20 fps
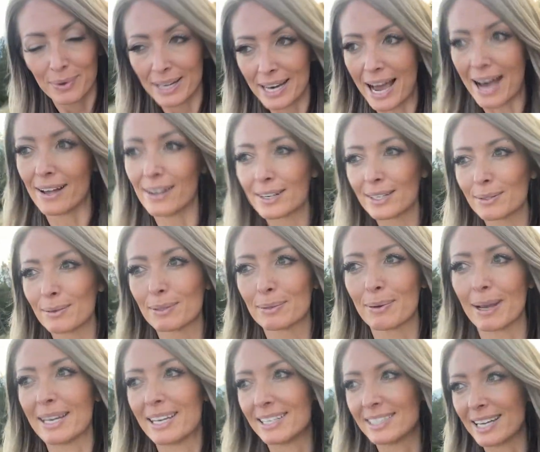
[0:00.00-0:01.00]
When Alex was
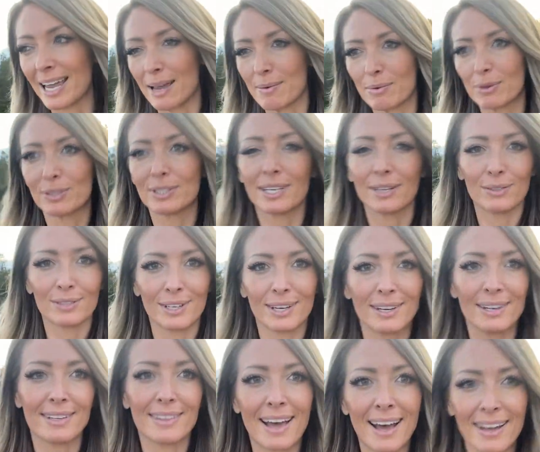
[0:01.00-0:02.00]
waiting tables, he was
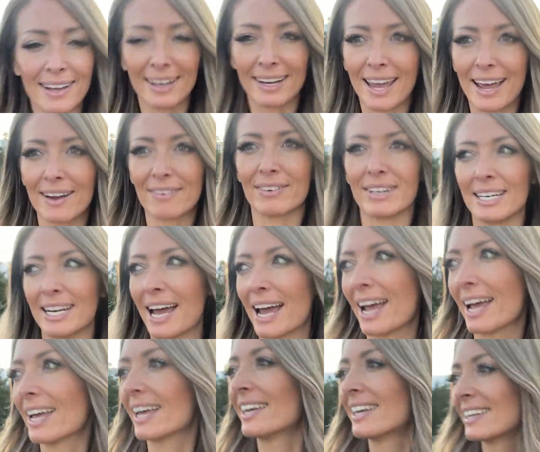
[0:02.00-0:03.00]
getting that like every
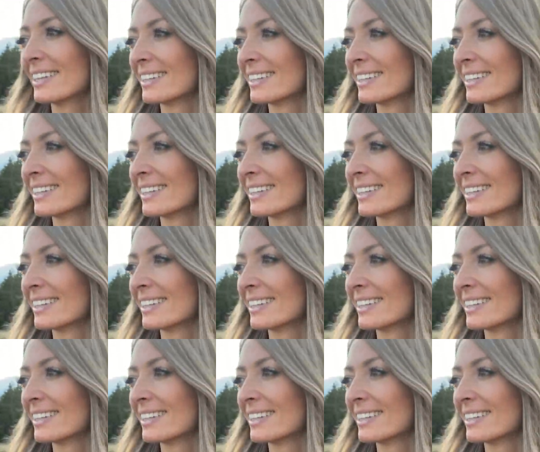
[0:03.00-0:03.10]
day